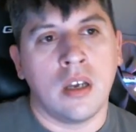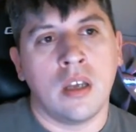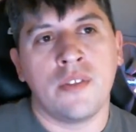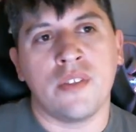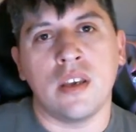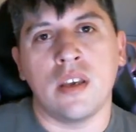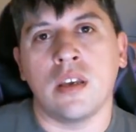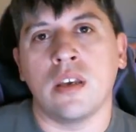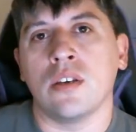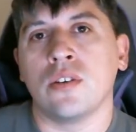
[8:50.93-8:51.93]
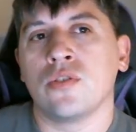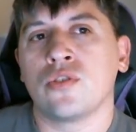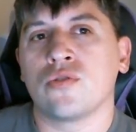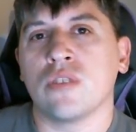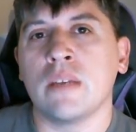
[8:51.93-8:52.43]
the
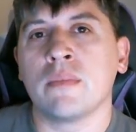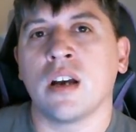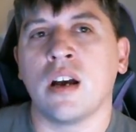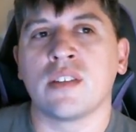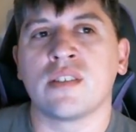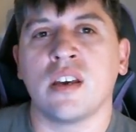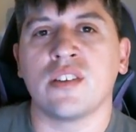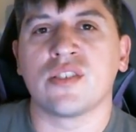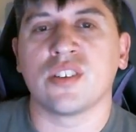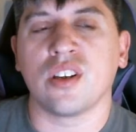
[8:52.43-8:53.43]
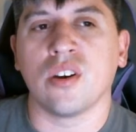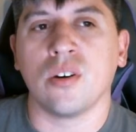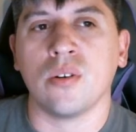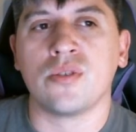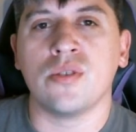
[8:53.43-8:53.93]
stream content is going to
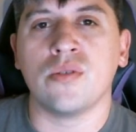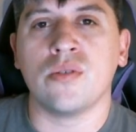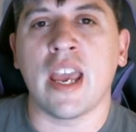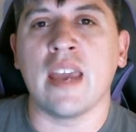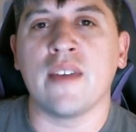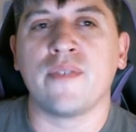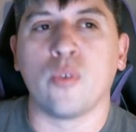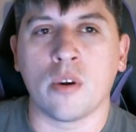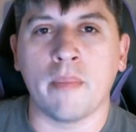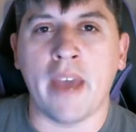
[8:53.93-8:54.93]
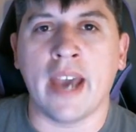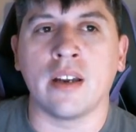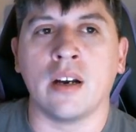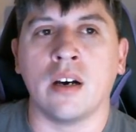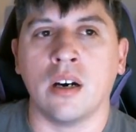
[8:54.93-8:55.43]
go to a
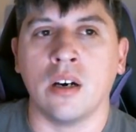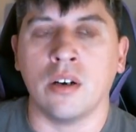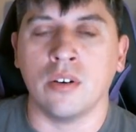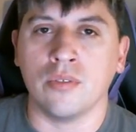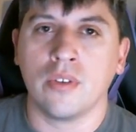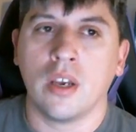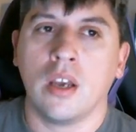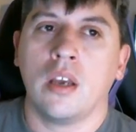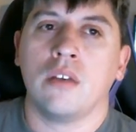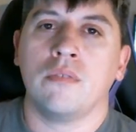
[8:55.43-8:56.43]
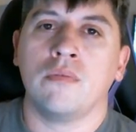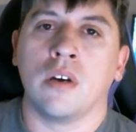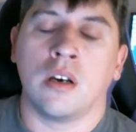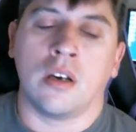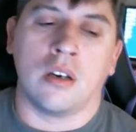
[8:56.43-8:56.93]
format of
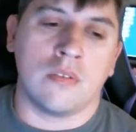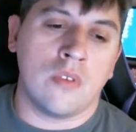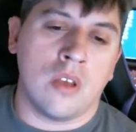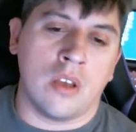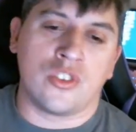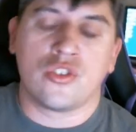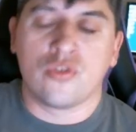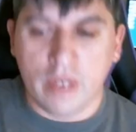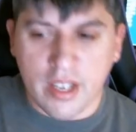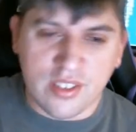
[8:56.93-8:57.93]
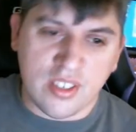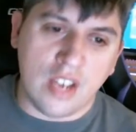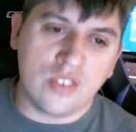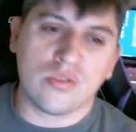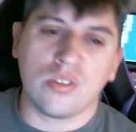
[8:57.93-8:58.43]
a strict
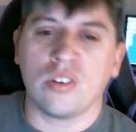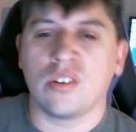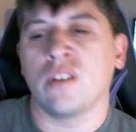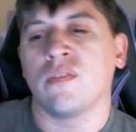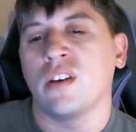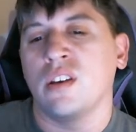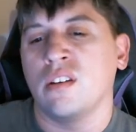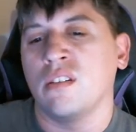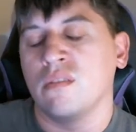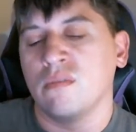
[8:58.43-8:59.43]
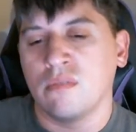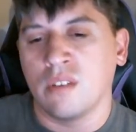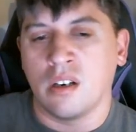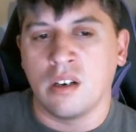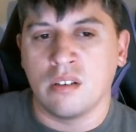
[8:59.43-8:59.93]
schedule of
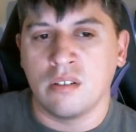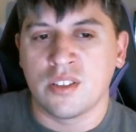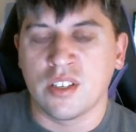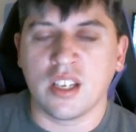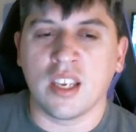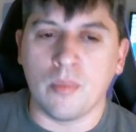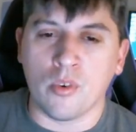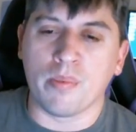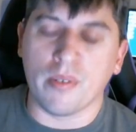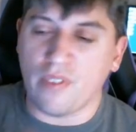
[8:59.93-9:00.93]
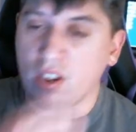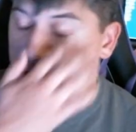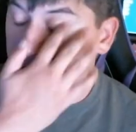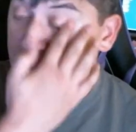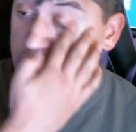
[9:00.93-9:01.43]
it's going to get more
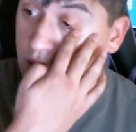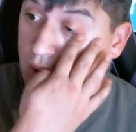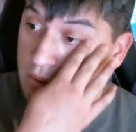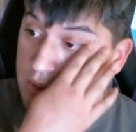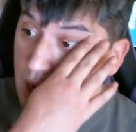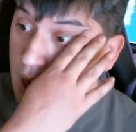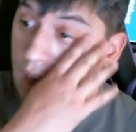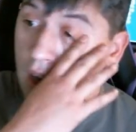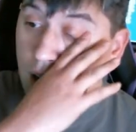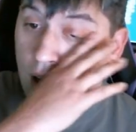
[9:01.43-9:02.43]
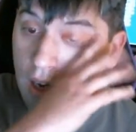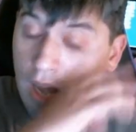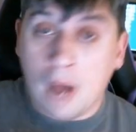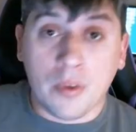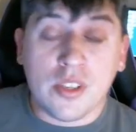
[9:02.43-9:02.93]
professional as it goes.
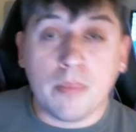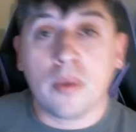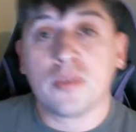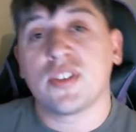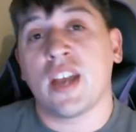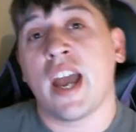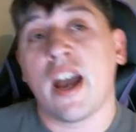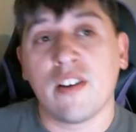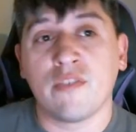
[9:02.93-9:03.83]
I was supposed to have